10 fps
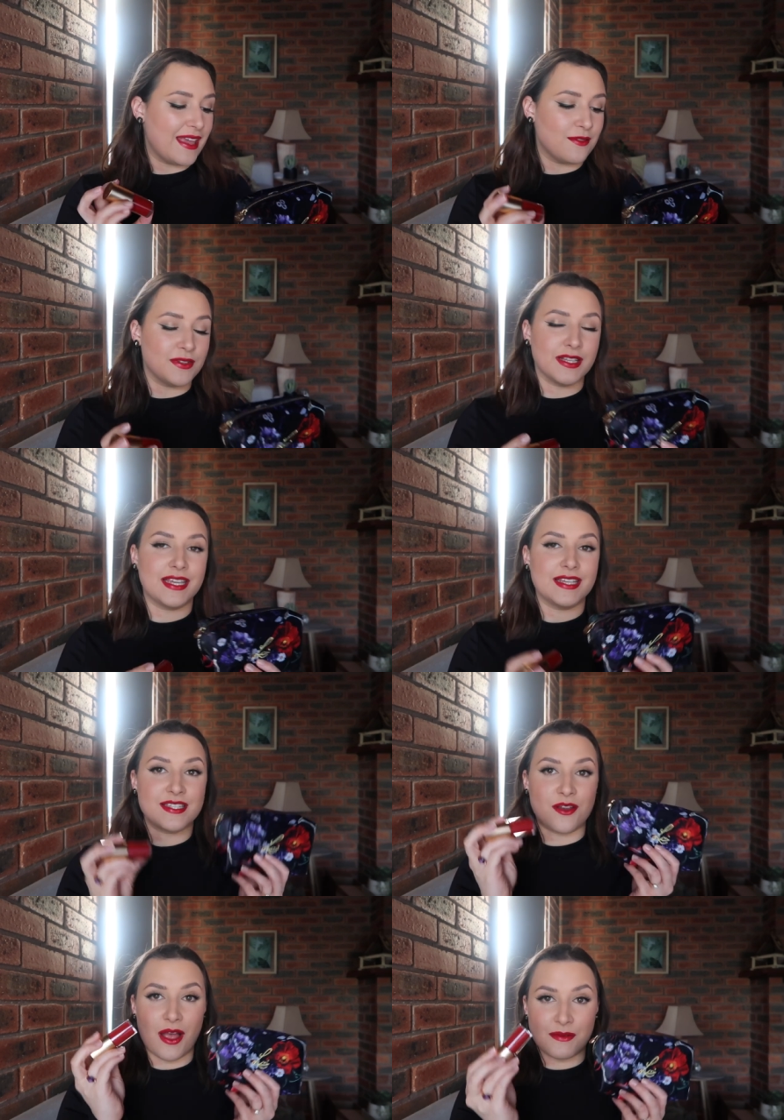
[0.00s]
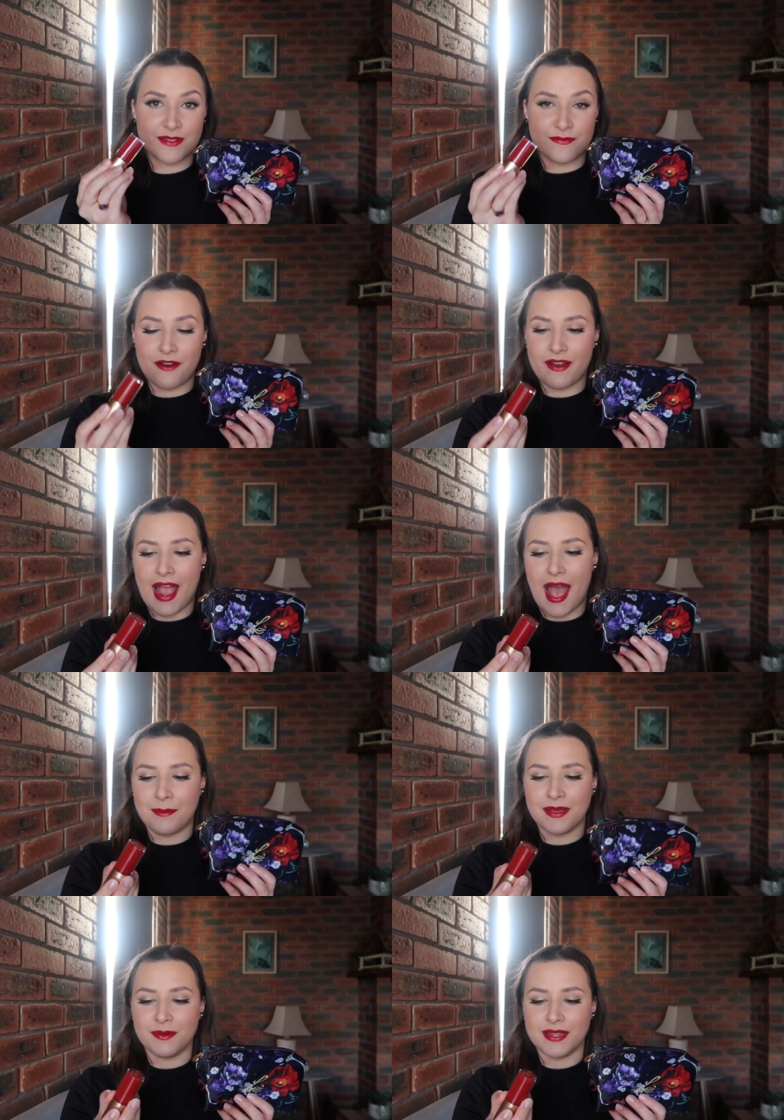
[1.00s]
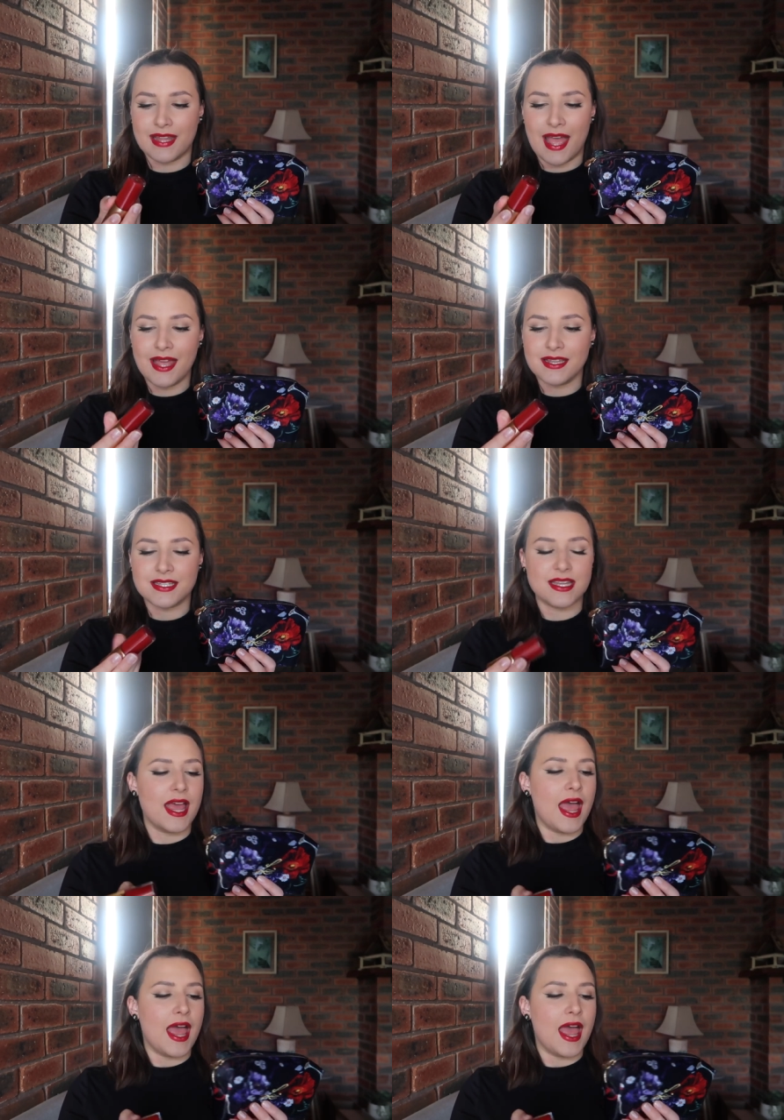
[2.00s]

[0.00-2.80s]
evenly, so I was very happy with that.